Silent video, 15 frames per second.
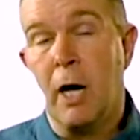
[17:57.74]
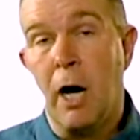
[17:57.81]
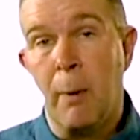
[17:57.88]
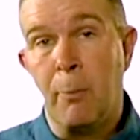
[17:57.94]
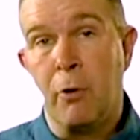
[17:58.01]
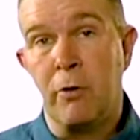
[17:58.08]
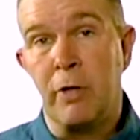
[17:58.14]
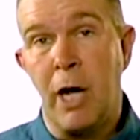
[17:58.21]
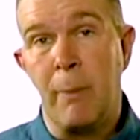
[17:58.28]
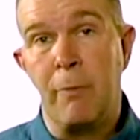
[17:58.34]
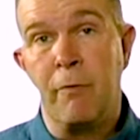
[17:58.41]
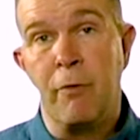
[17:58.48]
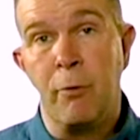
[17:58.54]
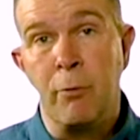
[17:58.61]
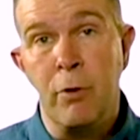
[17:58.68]
up on top
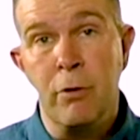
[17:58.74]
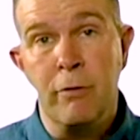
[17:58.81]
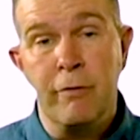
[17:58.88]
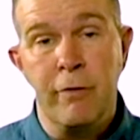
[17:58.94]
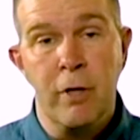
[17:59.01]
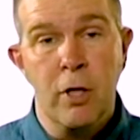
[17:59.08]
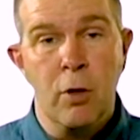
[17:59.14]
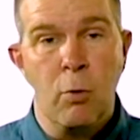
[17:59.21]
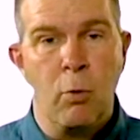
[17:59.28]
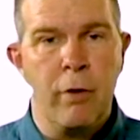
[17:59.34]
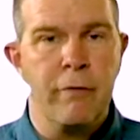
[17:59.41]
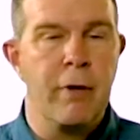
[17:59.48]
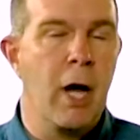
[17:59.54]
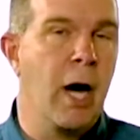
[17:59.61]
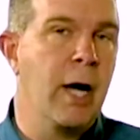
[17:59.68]
of the roof, we've
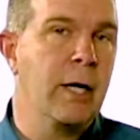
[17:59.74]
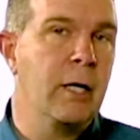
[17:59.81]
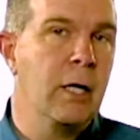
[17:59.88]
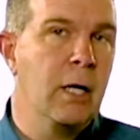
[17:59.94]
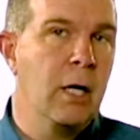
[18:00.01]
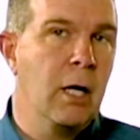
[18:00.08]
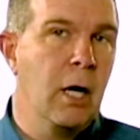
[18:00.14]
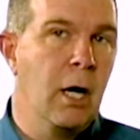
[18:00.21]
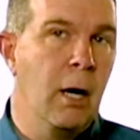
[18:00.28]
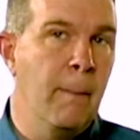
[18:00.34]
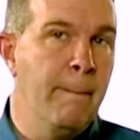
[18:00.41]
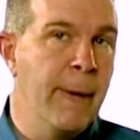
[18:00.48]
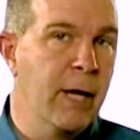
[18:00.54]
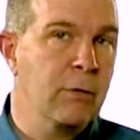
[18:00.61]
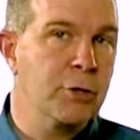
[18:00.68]
got a
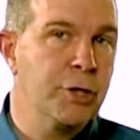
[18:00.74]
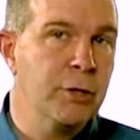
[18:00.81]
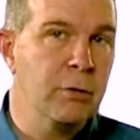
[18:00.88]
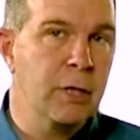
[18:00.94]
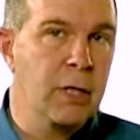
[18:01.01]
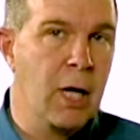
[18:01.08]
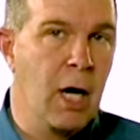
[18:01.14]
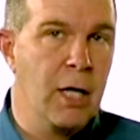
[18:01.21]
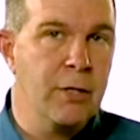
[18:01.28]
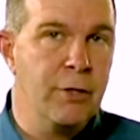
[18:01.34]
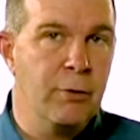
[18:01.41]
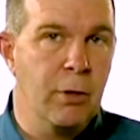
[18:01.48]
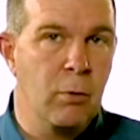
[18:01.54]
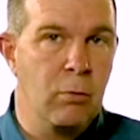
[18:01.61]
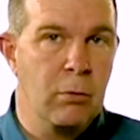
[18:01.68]
metal shielded
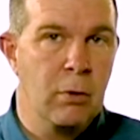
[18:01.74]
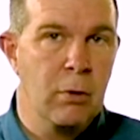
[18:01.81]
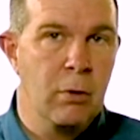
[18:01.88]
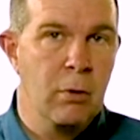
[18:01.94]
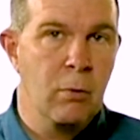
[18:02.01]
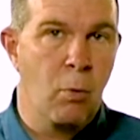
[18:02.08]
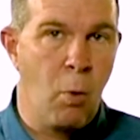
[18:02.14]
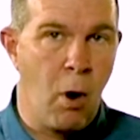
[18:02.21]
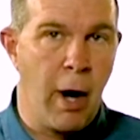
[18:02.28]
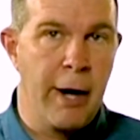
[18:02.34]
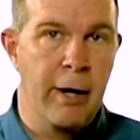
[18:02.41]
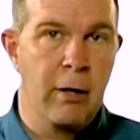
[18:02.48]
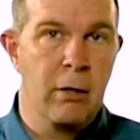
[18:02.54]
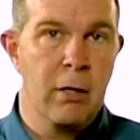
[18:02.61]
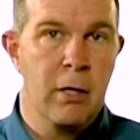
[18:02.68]
conduit
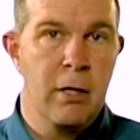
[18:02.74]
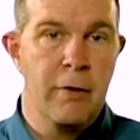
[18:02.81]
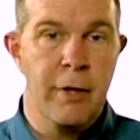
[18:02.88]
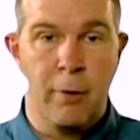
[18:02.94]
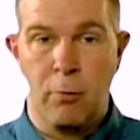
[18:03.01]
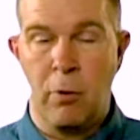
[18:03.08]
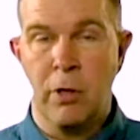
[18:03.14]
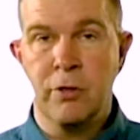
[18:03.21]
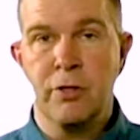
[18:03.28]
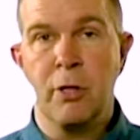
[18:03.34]
wire that runs to